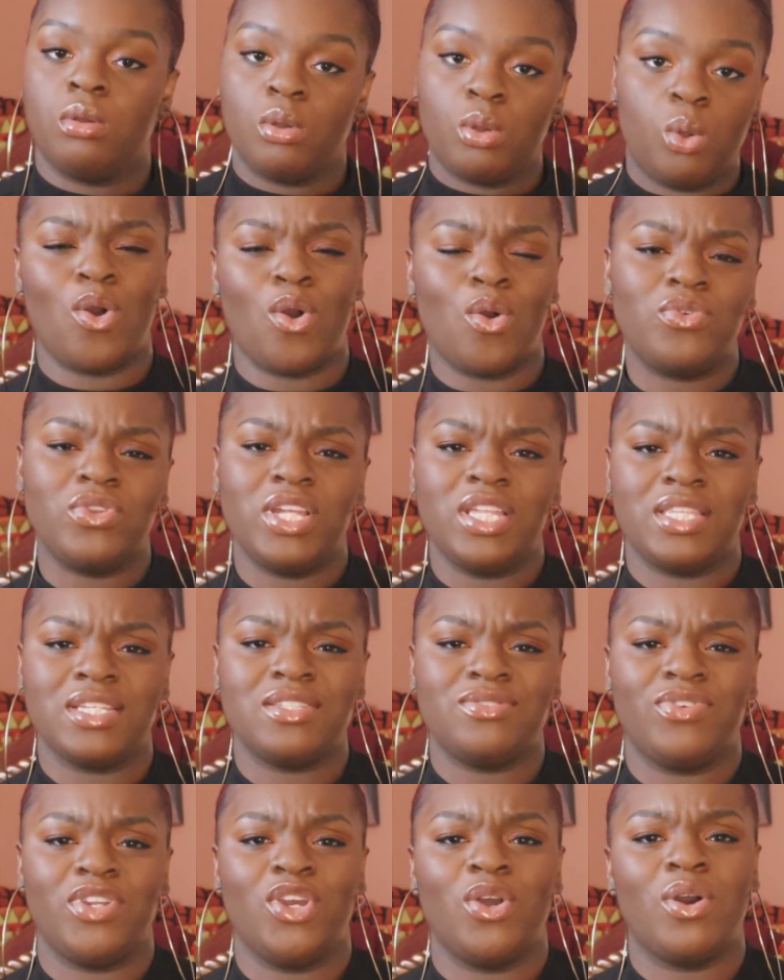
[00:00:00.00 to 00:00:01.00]
Hopefully
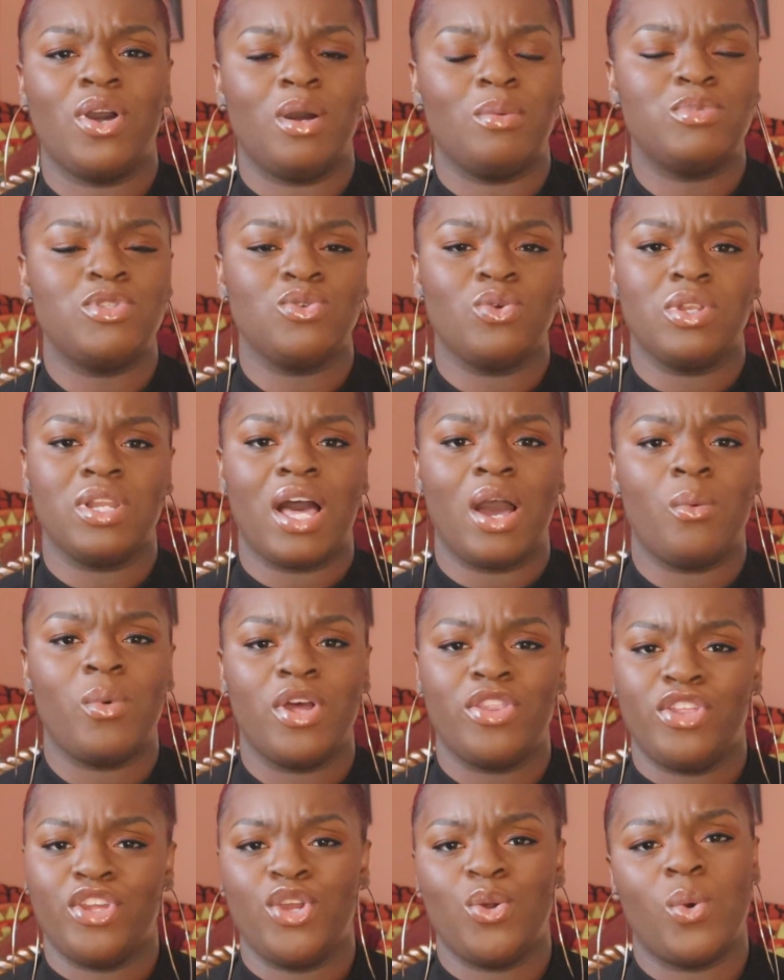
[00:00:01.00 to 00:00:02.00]
this video helped you a lot,
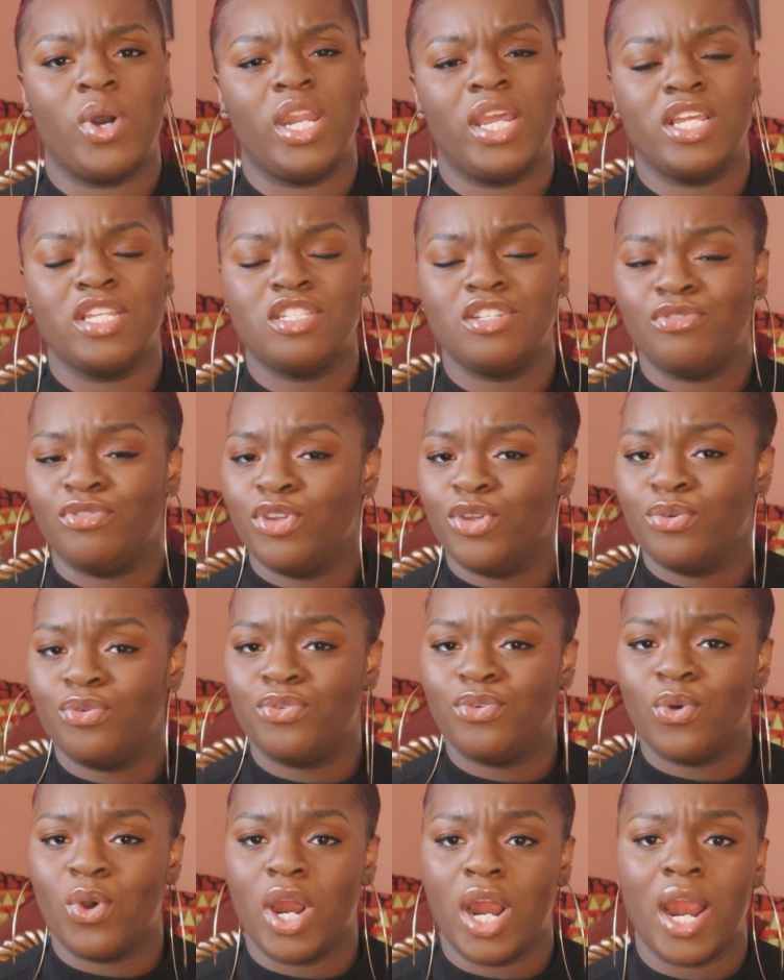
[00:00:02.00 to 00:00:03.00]
whether you want to interview
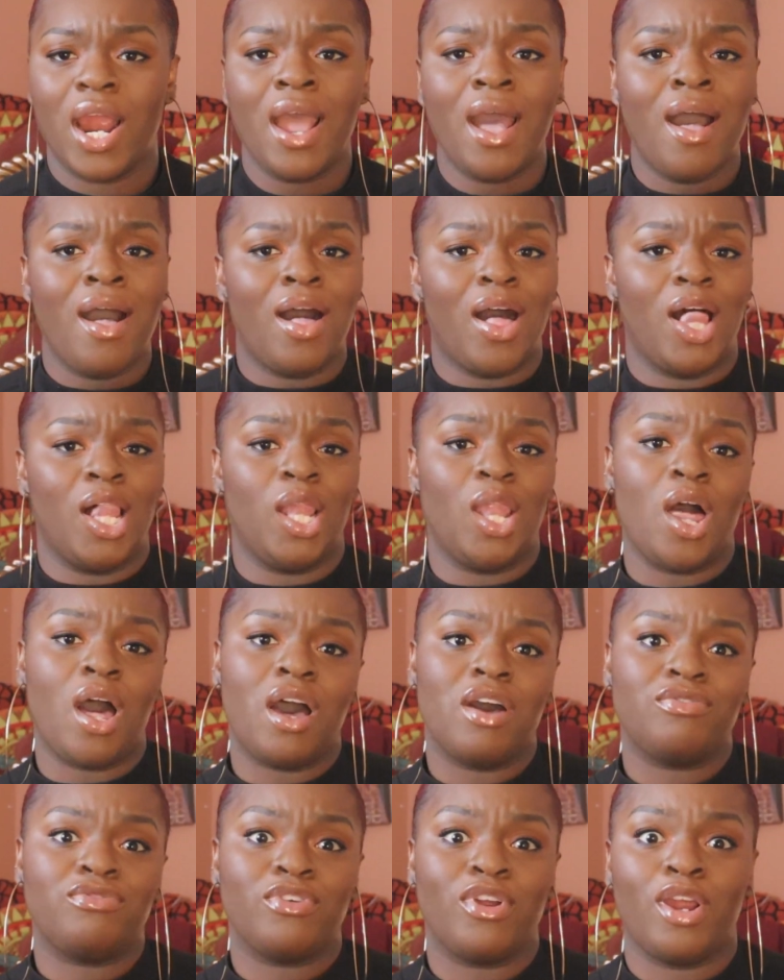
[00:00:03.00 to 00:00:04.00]
for a
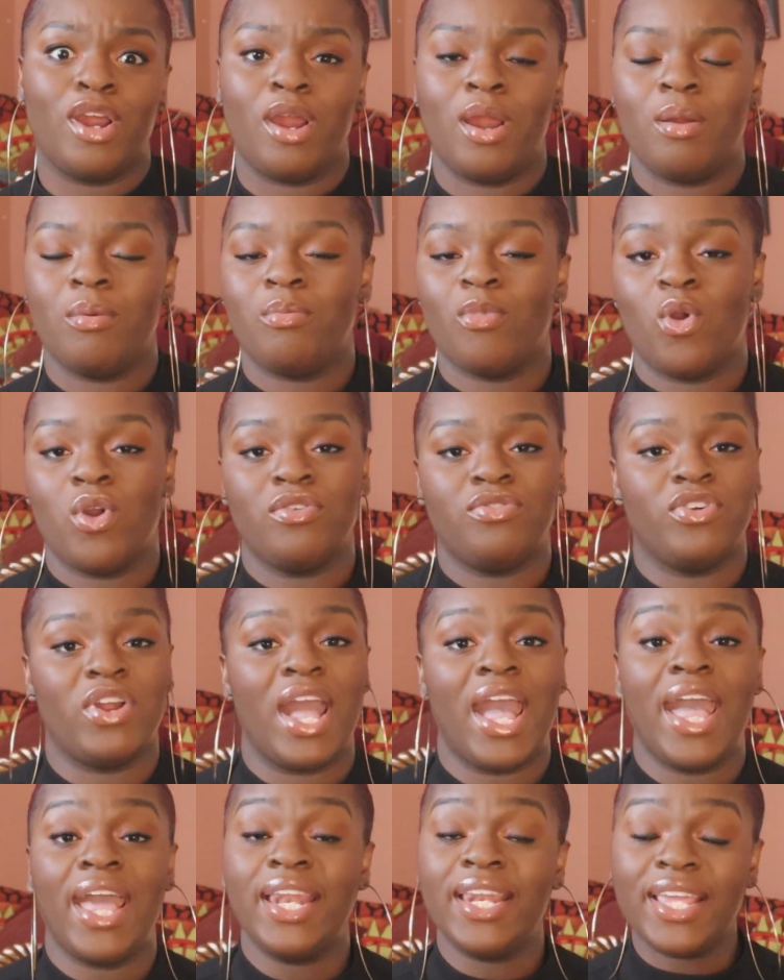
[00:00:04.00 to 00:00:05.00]
law firm or
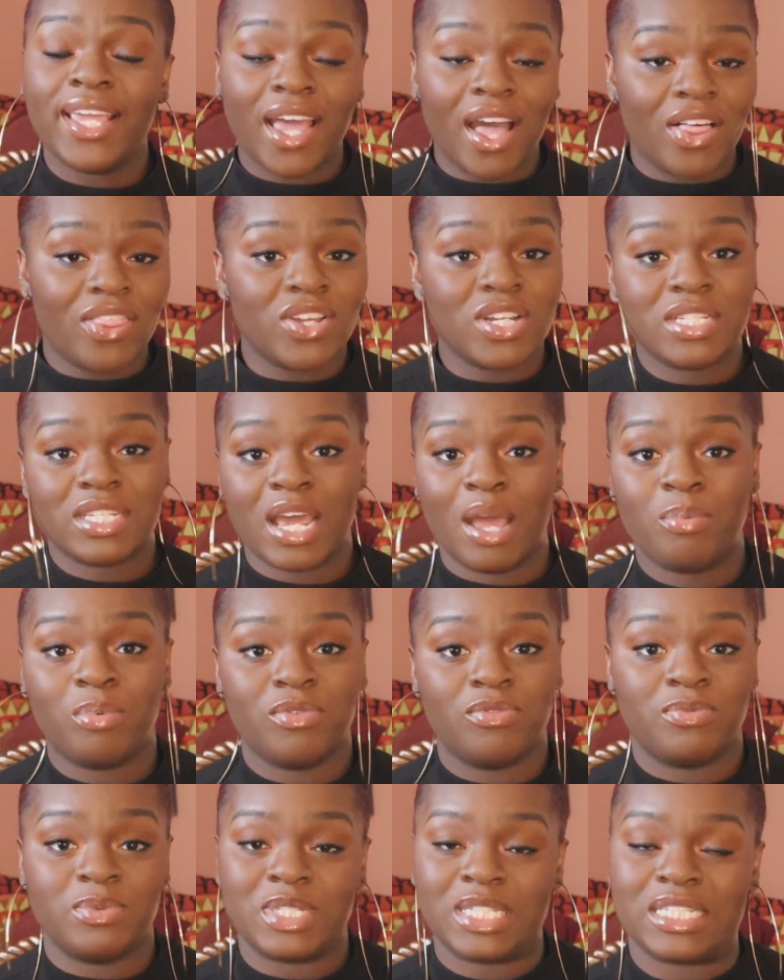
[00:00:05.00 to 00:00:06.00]
for any other type
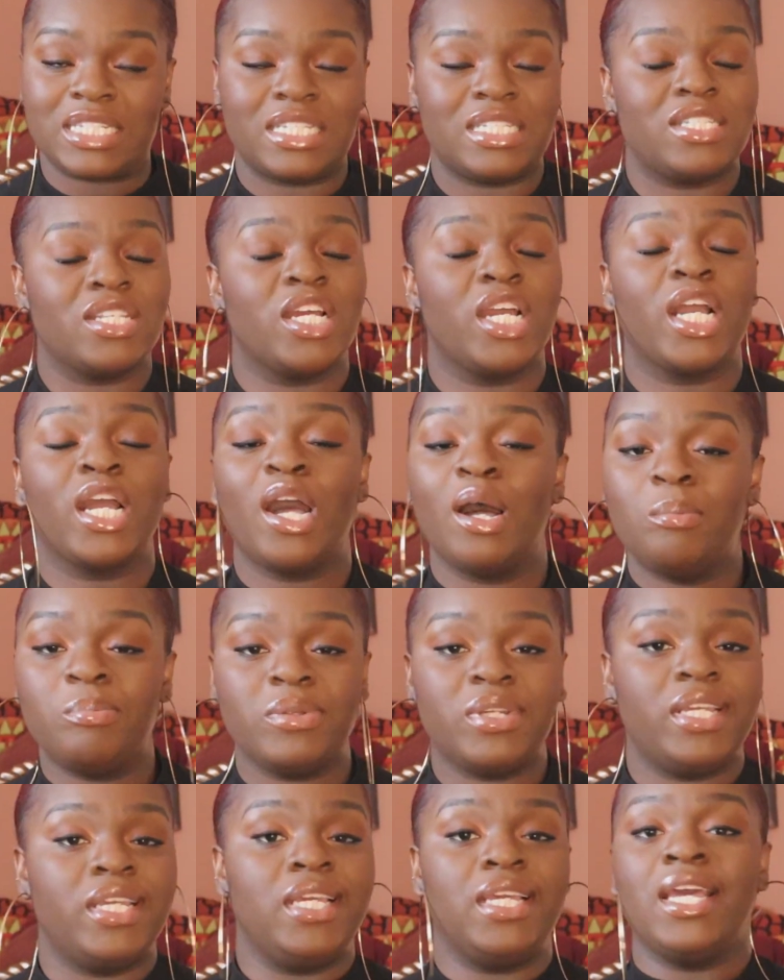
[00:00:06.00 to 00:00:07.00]
of business
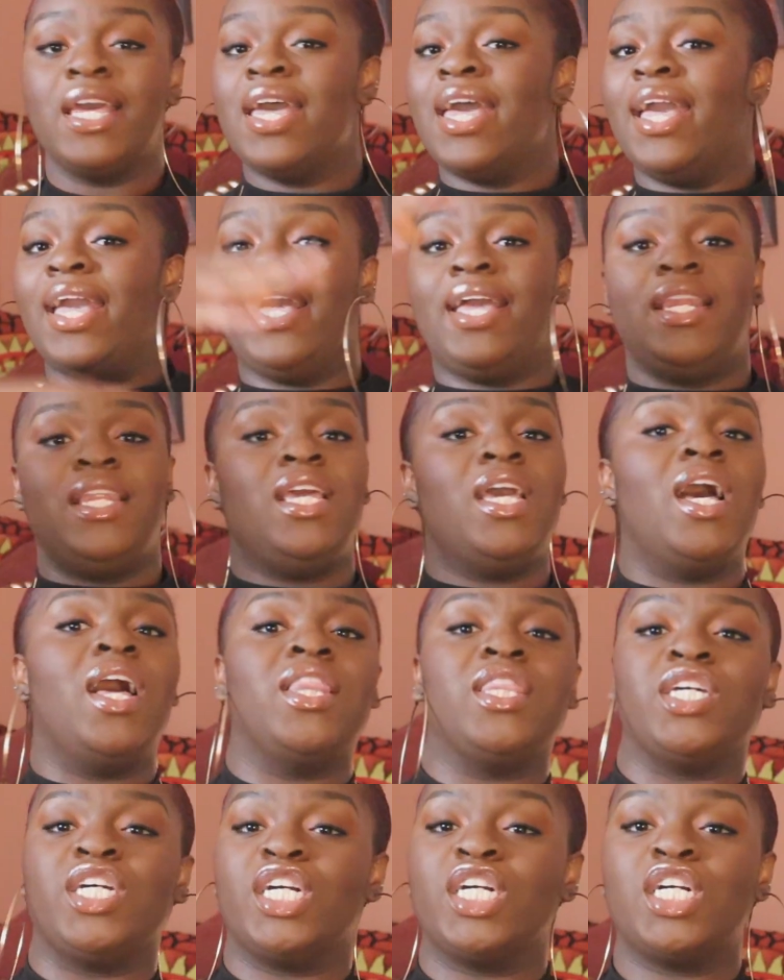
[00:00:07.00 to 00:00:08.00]
company, any
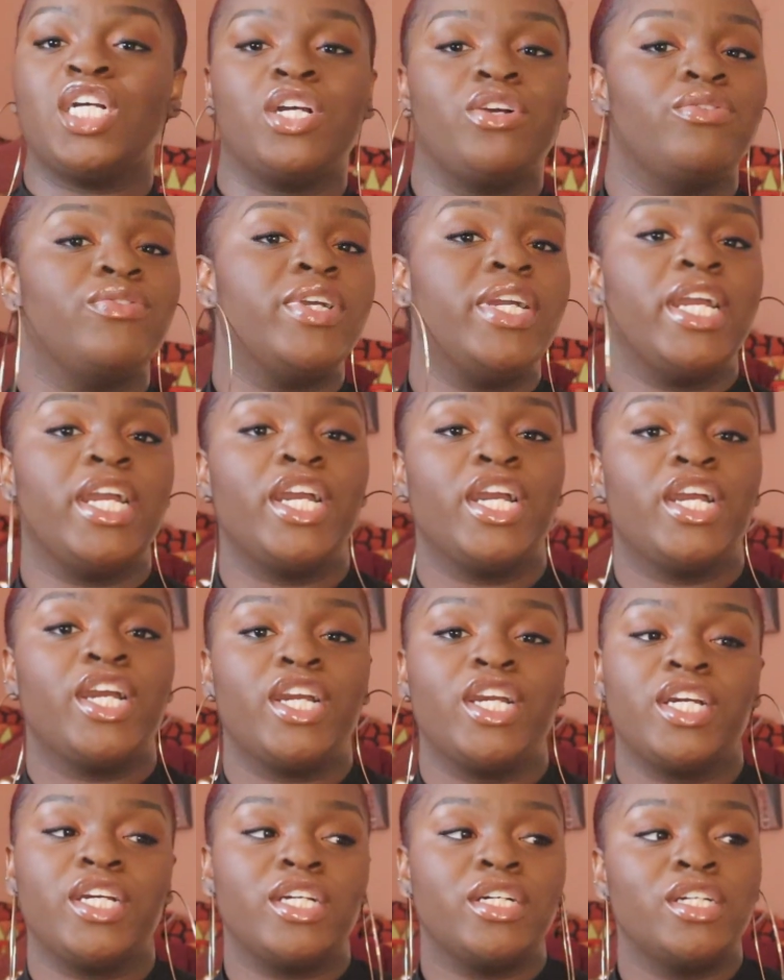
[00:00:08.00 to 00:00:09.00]
other
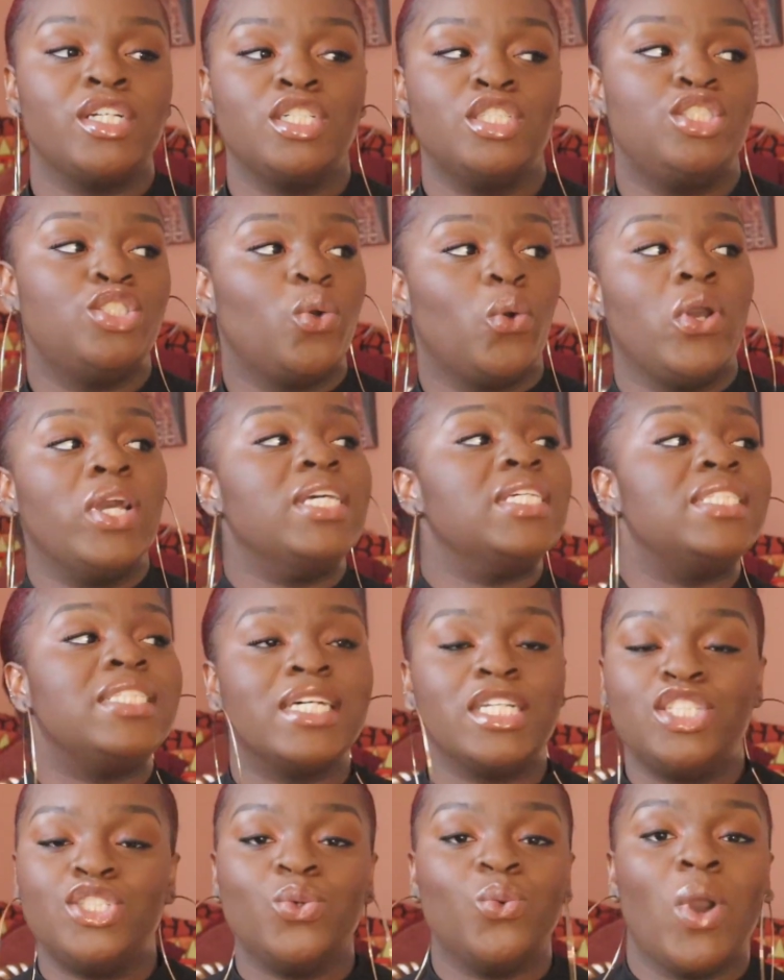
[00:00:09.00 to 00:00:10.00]
career choice
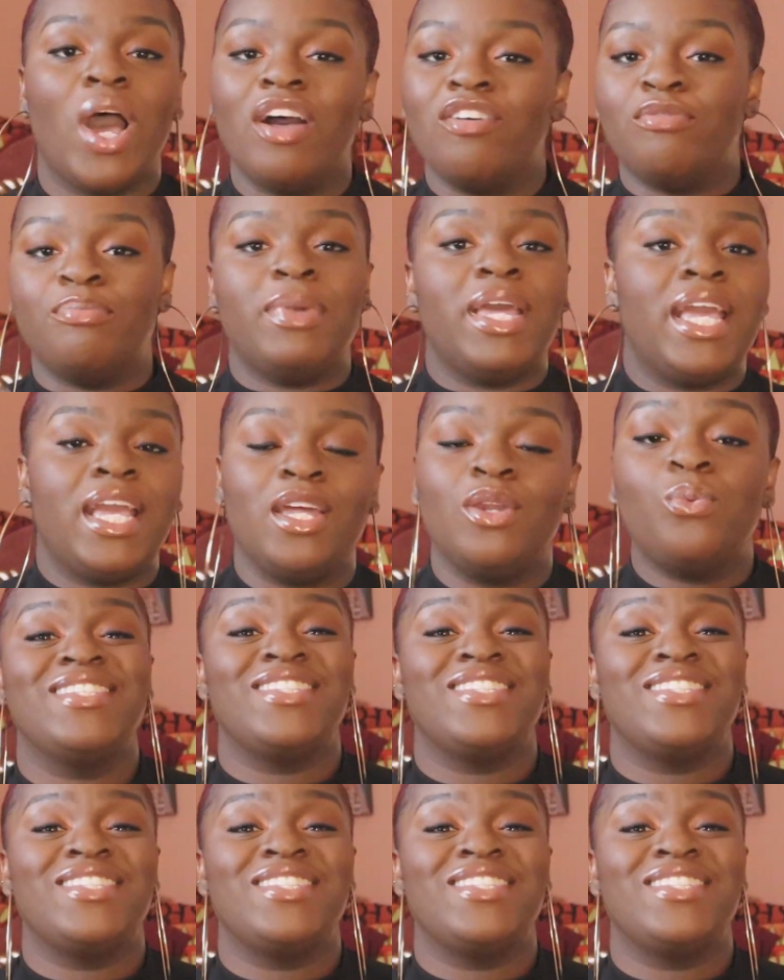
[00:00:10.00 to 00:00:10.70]
that you have made.